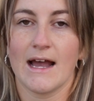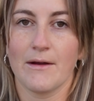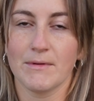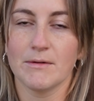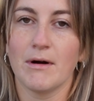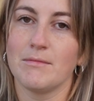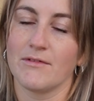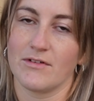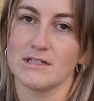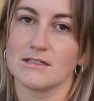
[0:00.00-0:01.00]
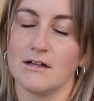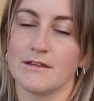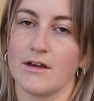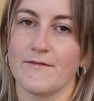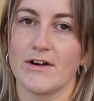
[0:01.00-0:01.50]
I will pop a frost
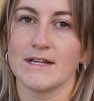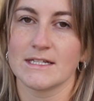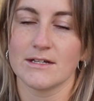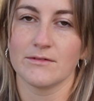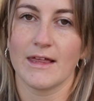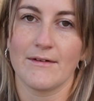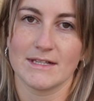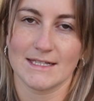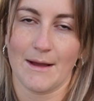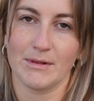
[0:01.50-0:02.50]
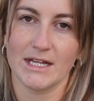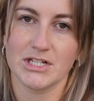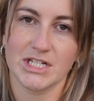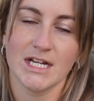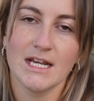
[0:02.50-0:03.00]
cloth over it until they're
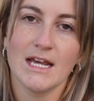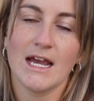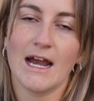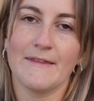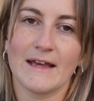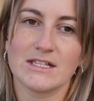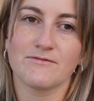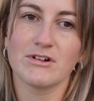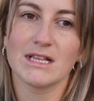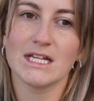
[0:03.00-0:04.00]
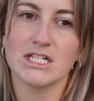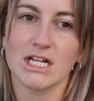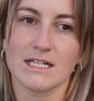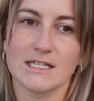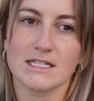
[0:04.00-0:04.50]
established. And that's really
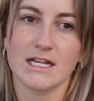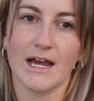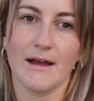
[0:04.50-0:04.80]
just,